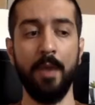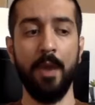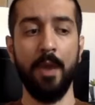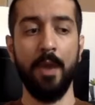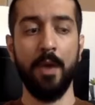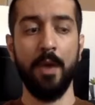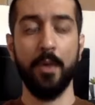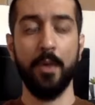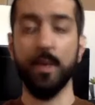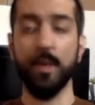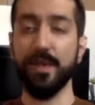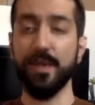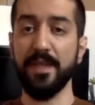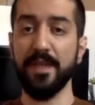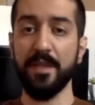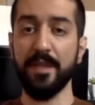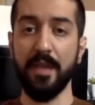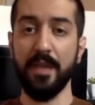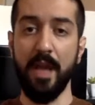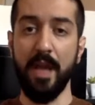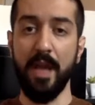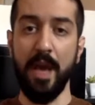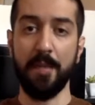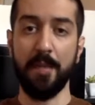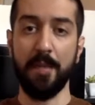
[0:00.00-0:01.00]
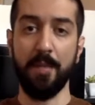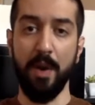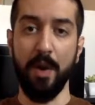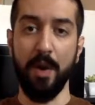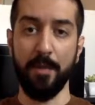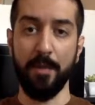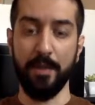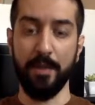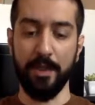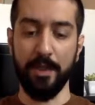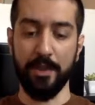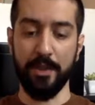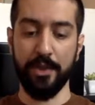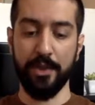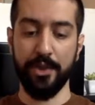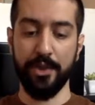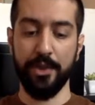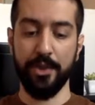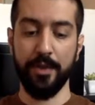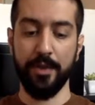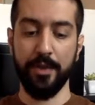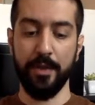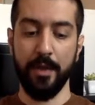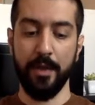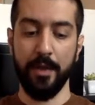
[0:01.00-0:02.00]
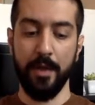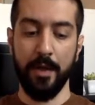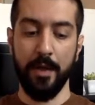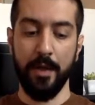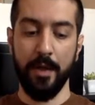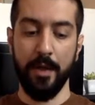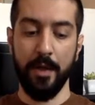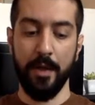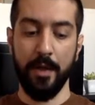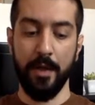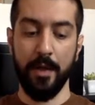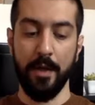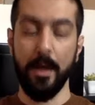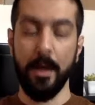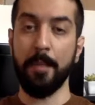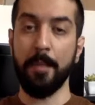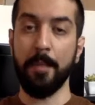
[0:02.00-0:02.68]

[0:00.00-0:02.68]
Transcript: Recently, I published a